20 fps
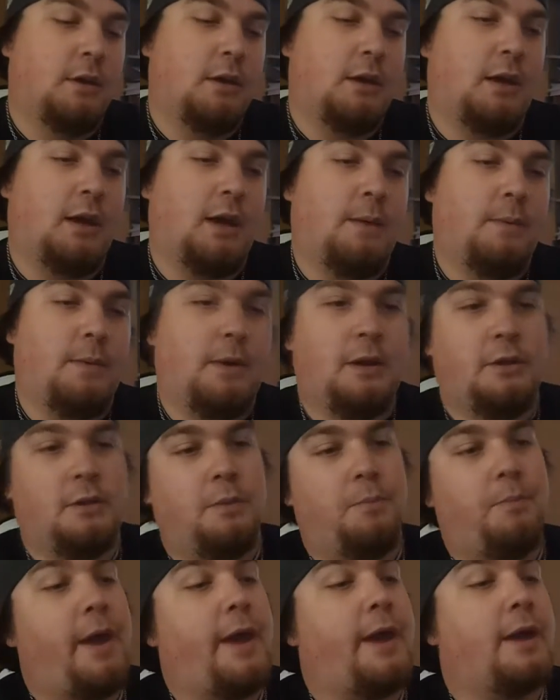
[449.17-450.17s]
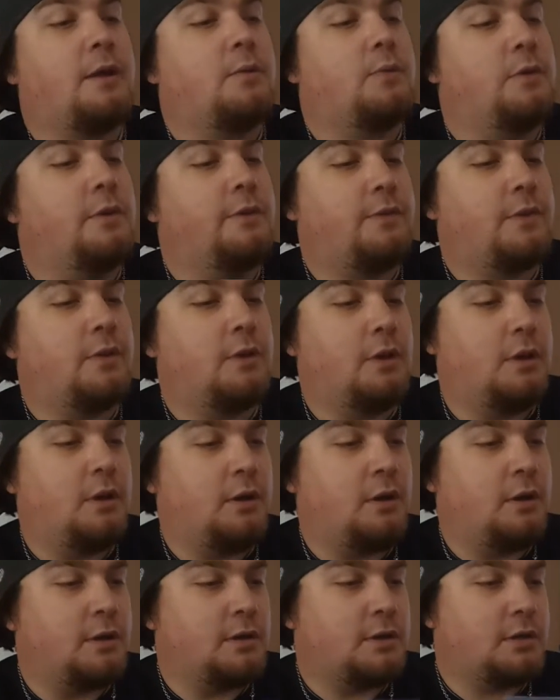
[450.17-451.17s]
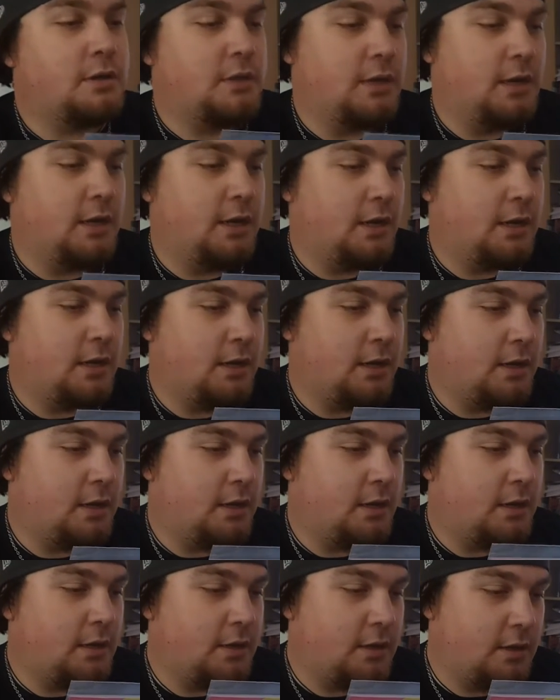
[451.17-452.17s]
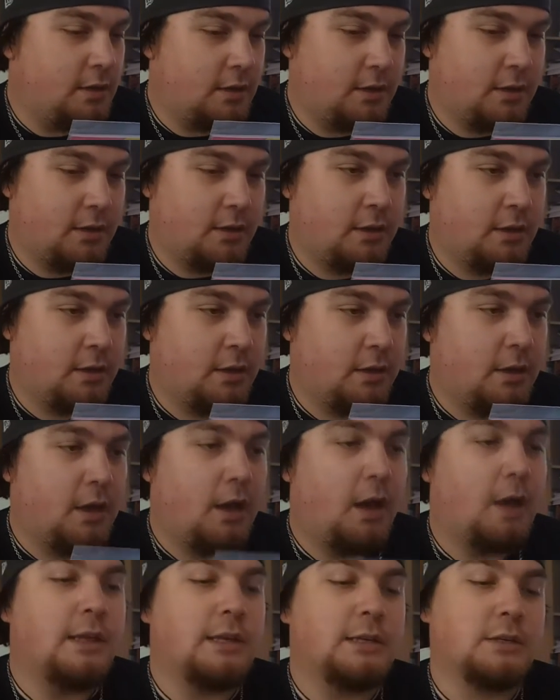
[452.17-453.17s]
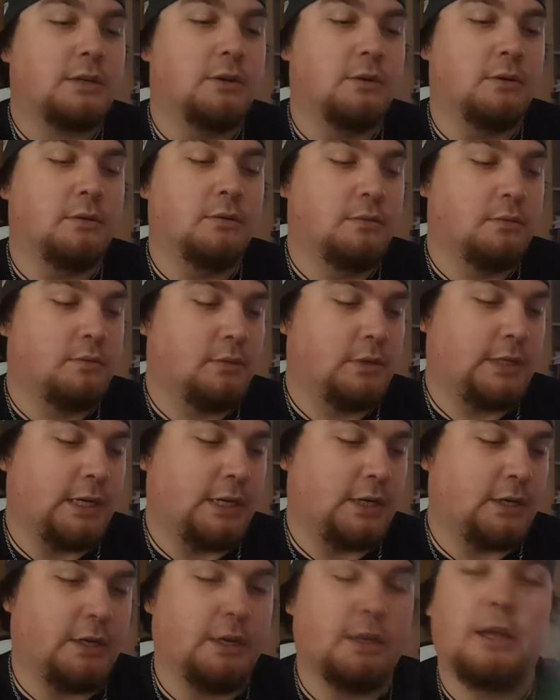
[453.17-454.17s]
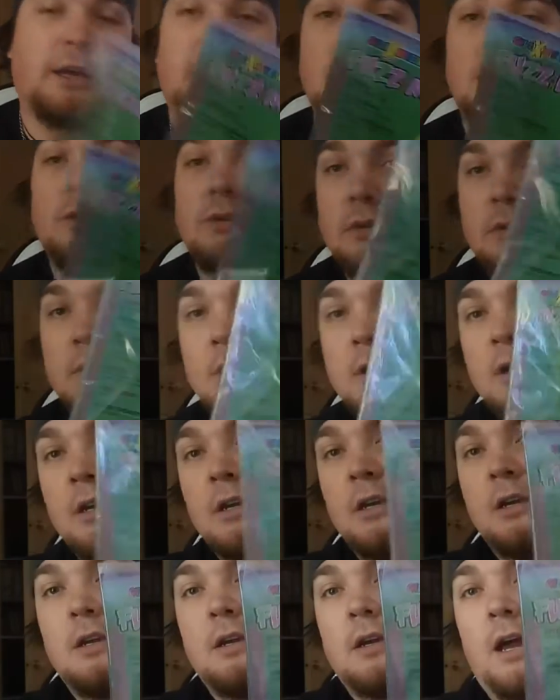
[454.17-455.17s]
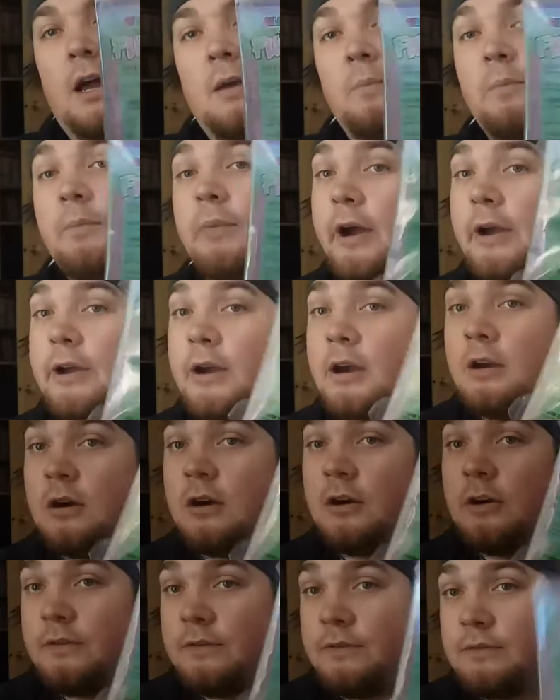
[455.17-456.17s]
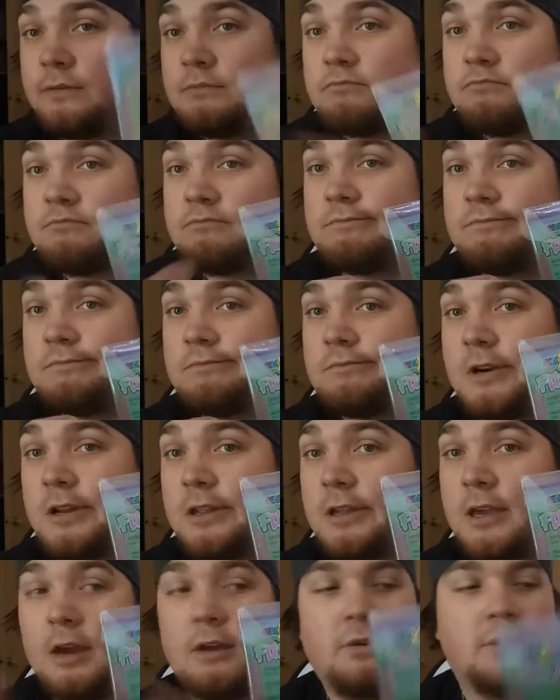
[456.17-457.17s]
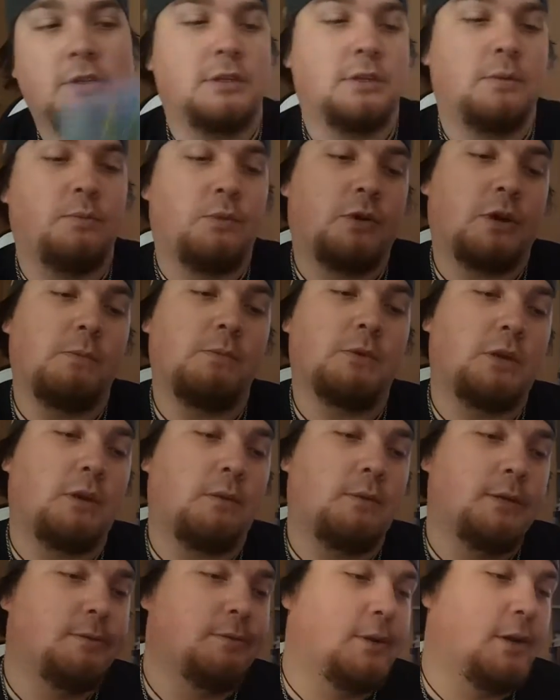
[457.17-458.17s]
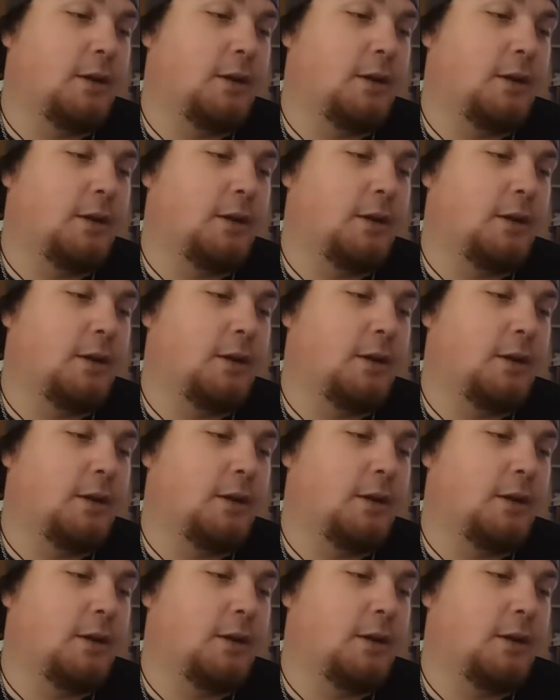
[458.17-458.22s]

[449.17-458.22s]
And on the back we've got, oh, that's cool. It's actually like a little bio of one of the characters in the book, I'm assuming.